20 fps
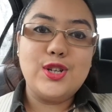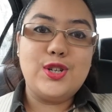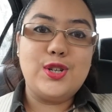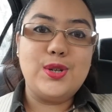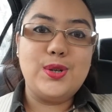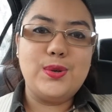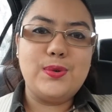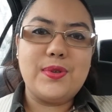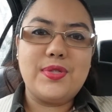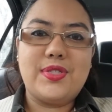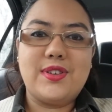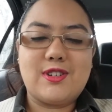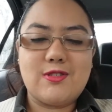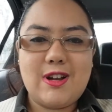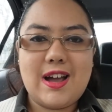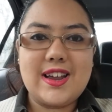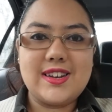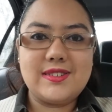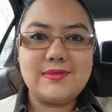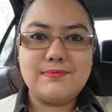to the
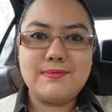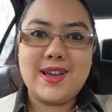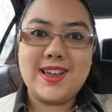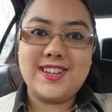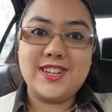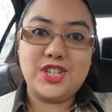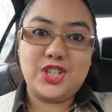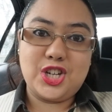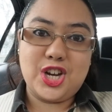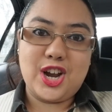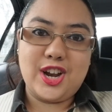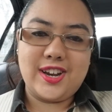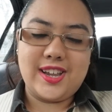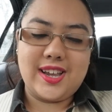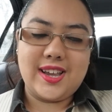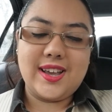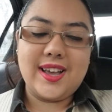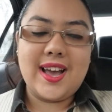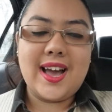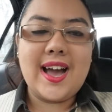Grad Med
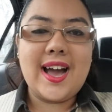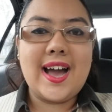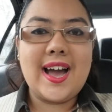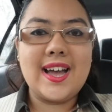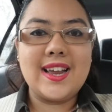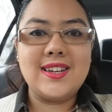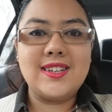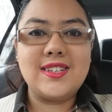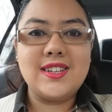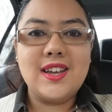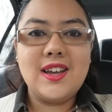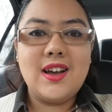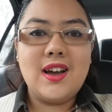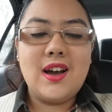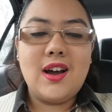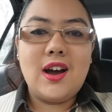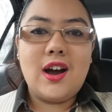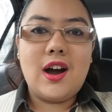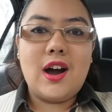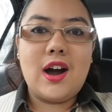Journey. And
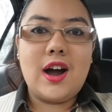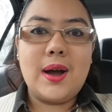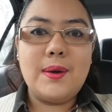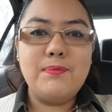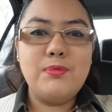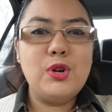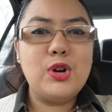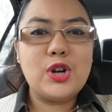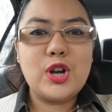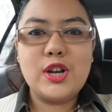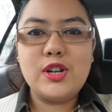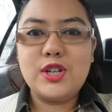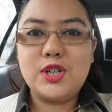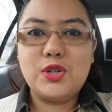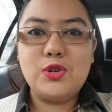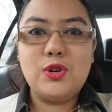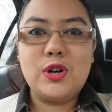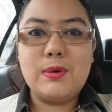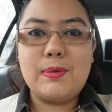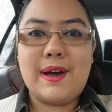I'm not going
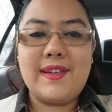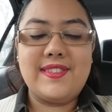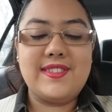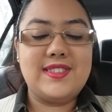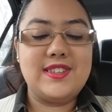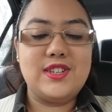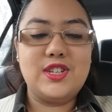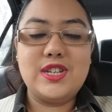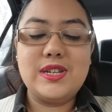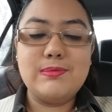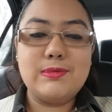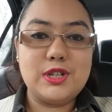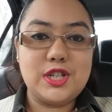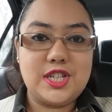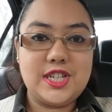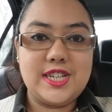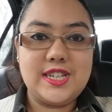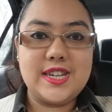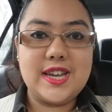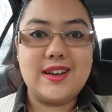to talk about this in too
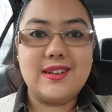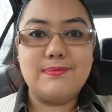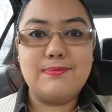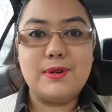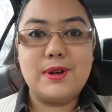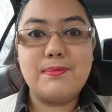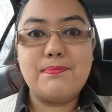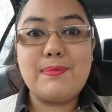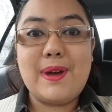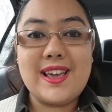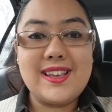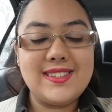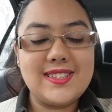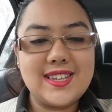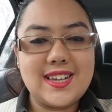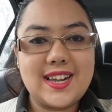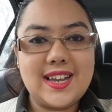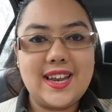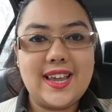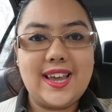much detail, but
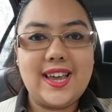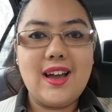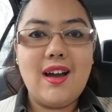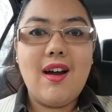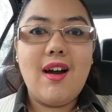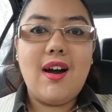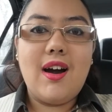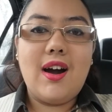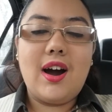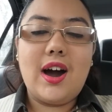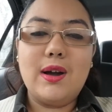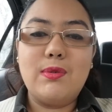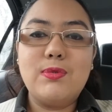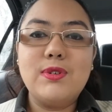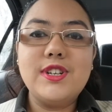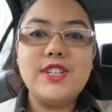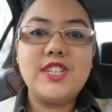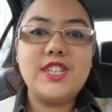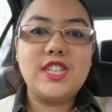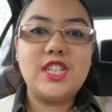basically I
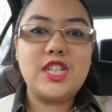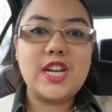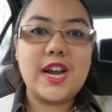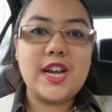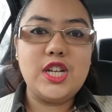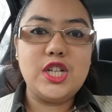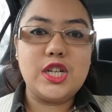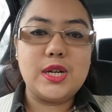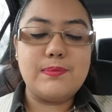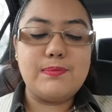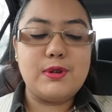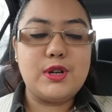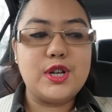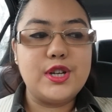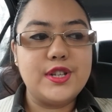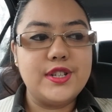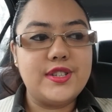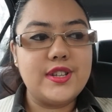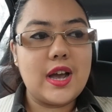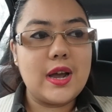wanted to change it
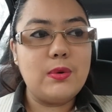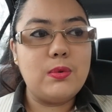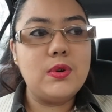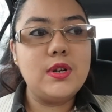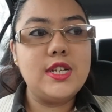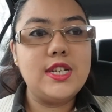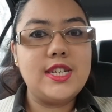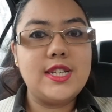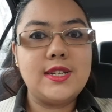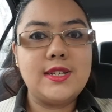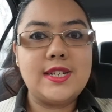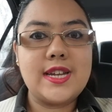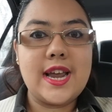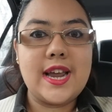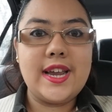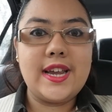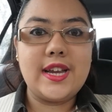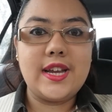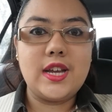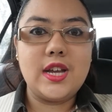because I wanted to
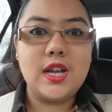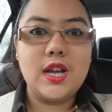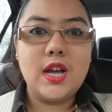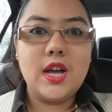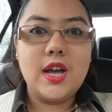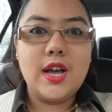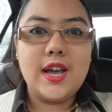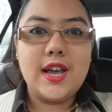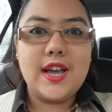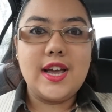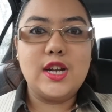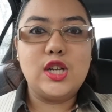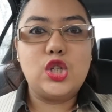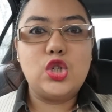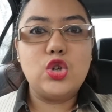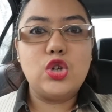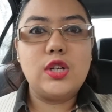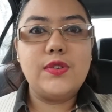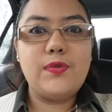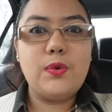take it
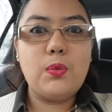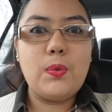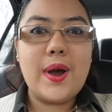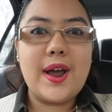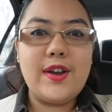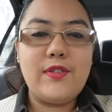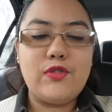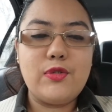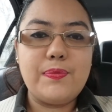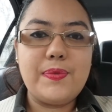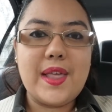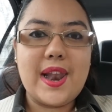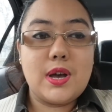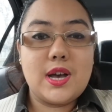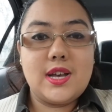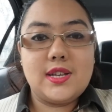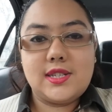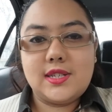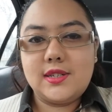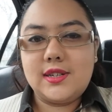sort of away from the
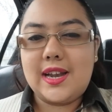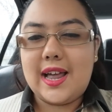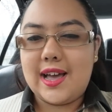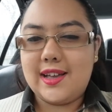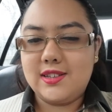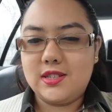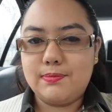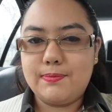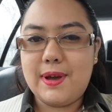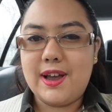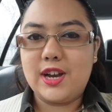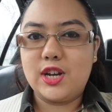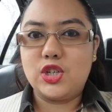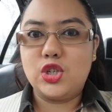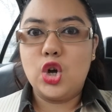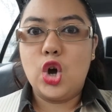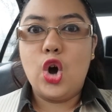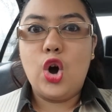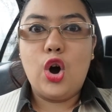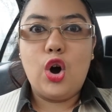personal
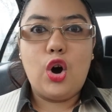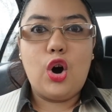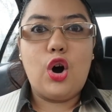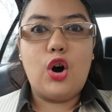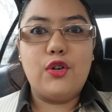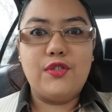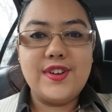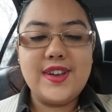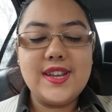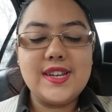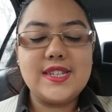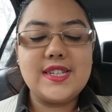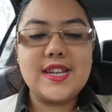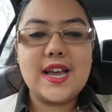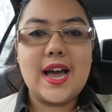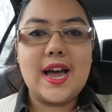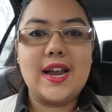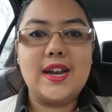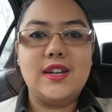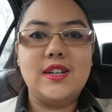aspect of it
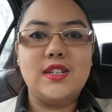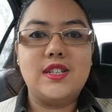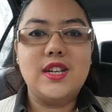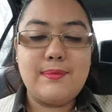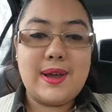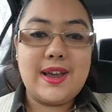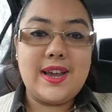and